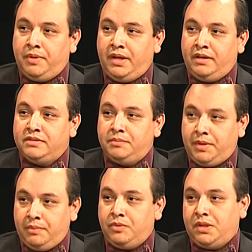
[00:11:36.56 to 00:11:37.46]
beings and
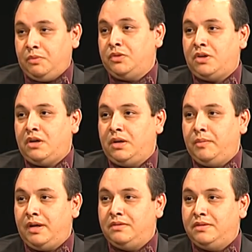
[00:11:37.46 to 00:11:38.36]
people that we're talking
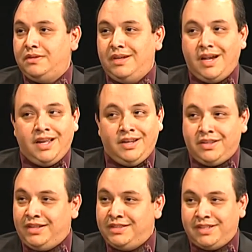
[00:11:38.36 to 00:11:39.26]
about. Right. And
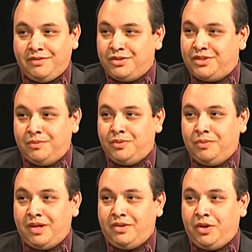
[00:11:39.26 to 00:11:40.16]
nothing is ever simple
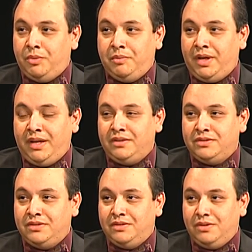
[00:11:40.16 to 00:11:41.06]
about human
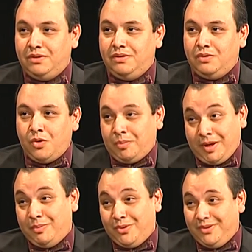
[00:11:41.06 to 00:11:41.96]
beings or
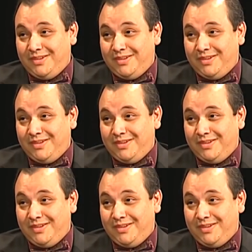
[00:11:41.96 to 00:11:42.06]
people.